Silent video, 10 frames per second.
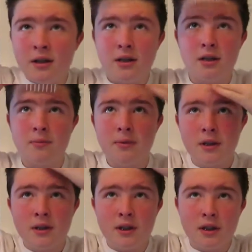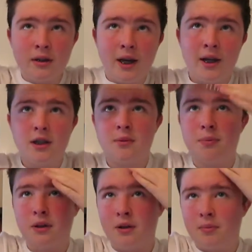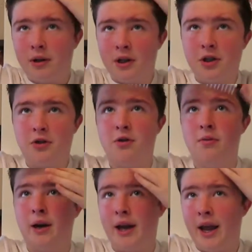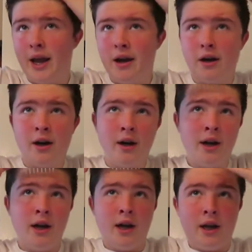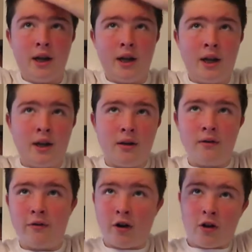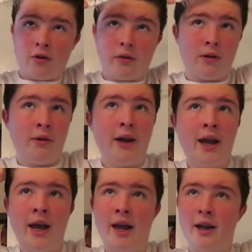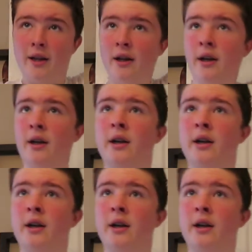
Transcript: Just basically, I just put the brush through my hair and follow with my hand.